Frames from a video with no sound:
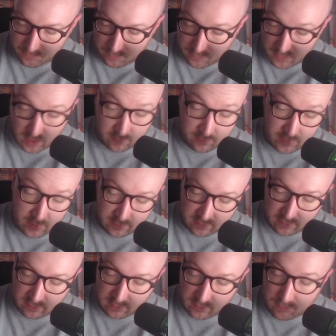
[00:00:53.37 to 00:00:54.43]
None of this
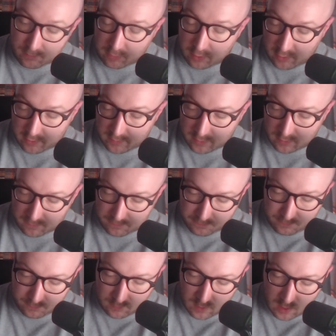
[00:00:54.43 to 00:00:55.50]
is implausible.
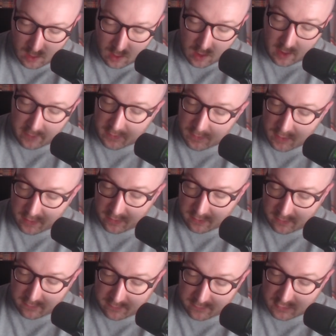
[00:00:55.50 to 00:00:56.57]
After months
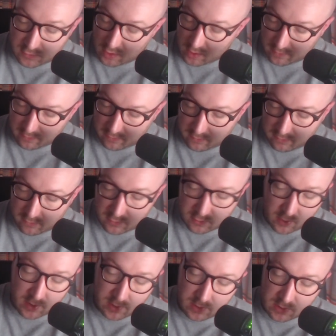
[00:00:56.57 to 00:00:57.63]
of trucks,
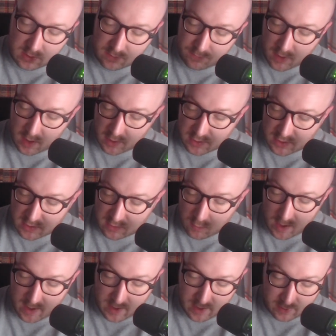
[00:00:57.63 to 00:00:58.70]
trains, barges,
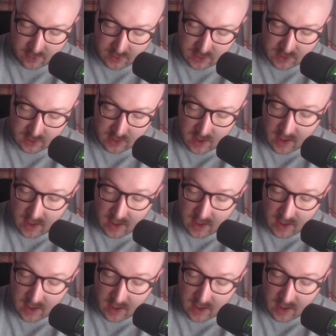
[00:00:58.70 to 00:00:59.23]
warehouses,